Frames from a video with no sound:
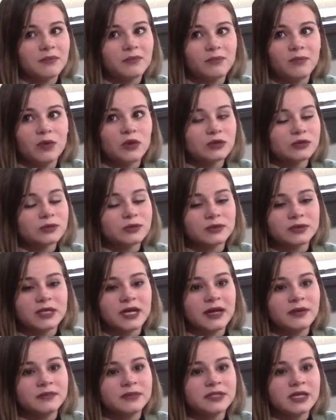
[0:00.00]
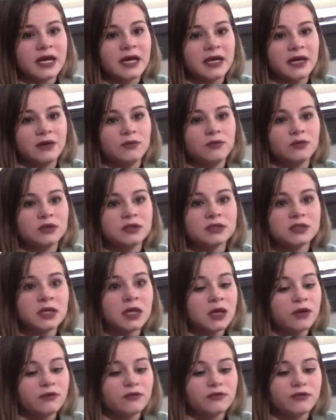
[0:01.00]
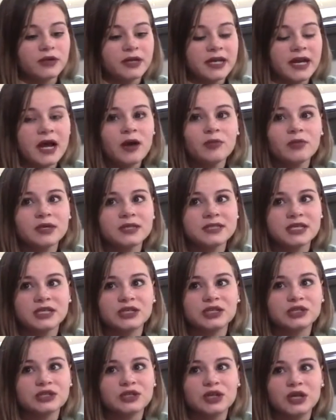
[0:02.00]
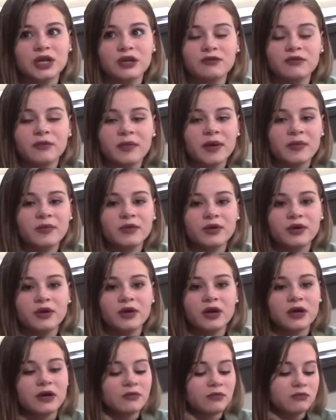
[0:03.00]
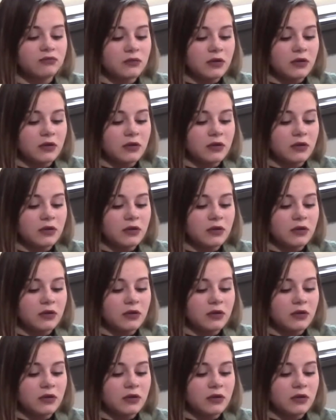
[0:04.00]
multiple times, I was freaking out because I just couldn't remember